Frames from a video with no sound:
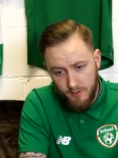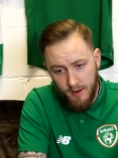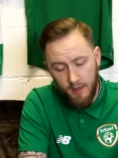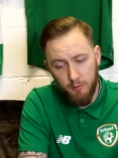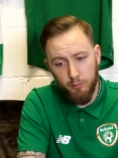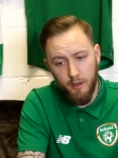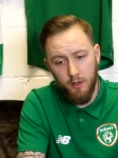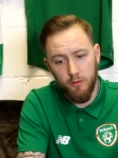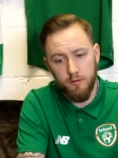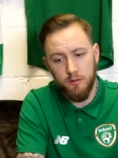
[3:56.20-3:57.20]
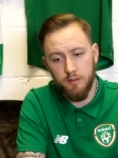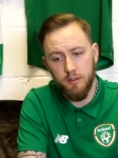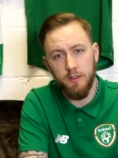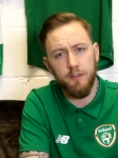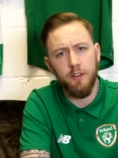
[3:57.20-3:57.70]
Alan Browne,
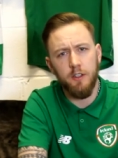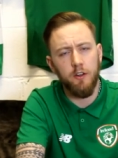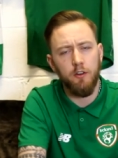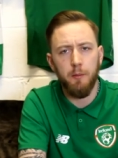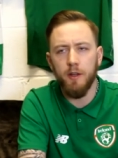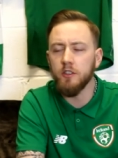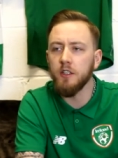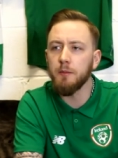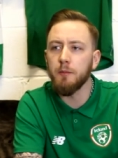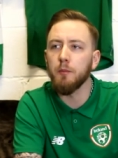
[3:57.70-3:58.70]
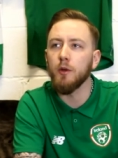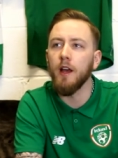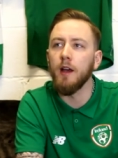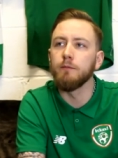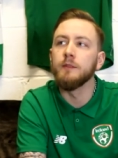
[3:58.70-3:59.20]
if I didn't already mention him, but
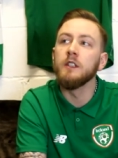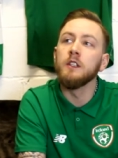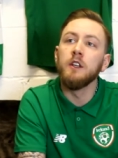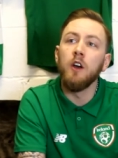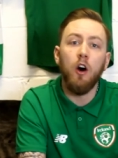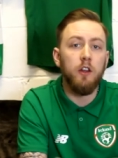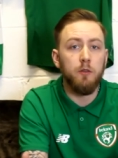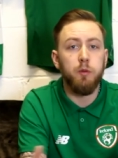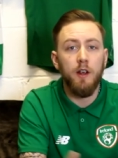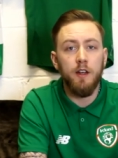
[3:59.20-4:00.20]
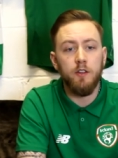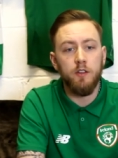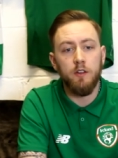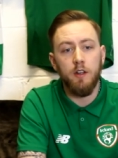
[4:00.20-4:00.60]
um, all these players